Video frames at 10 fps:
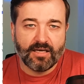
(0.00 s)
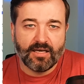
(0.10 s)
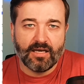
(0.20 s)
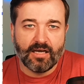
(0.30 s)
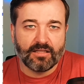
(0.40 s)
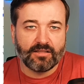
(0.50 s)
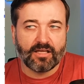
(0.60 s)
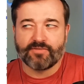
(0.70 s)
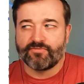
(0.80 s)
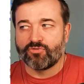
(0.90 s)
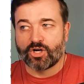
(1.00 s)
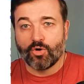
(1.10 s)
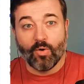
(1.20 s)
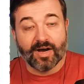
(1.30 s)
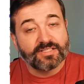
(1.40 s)
of
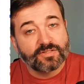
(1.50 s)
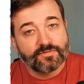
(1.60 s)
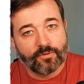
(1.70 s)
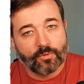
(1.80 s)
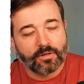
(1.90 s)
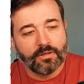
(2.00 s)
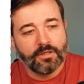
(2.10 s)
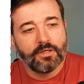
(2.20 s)
requests for